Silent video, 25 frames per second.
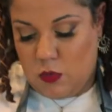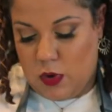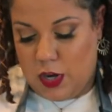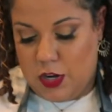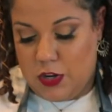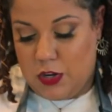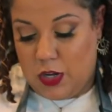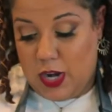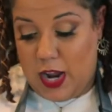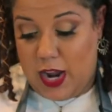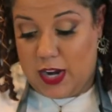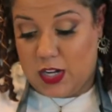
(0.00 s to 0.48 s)
where
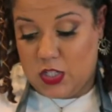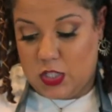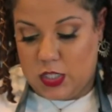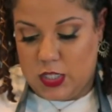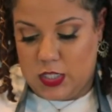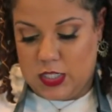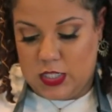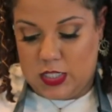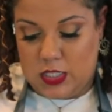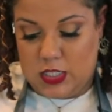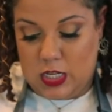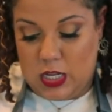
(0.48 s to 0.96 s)
you can actually
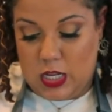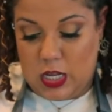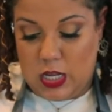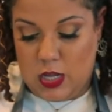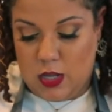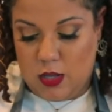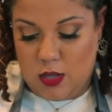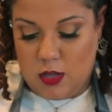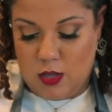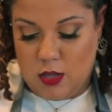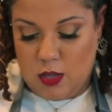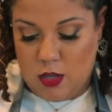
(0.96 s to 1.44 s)

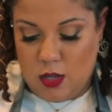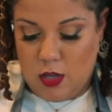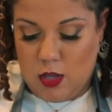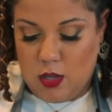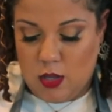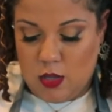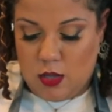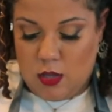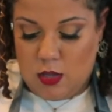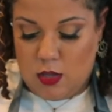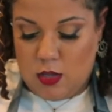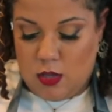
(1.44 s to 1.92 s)
see
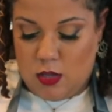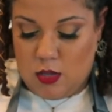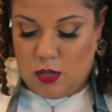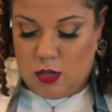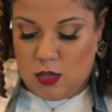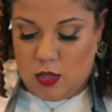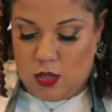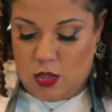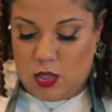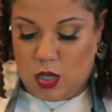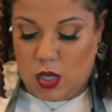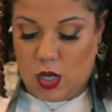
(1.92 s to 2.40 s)

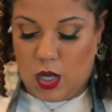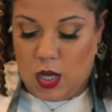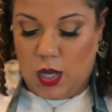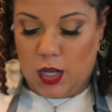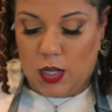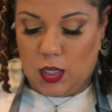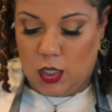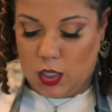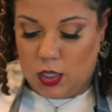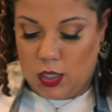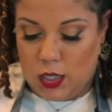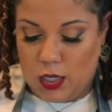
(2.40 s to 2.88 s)
the
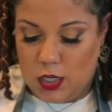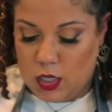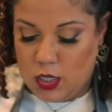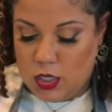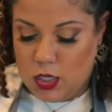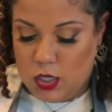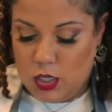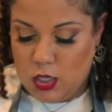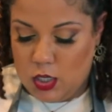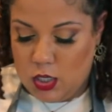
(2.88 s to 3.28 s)
color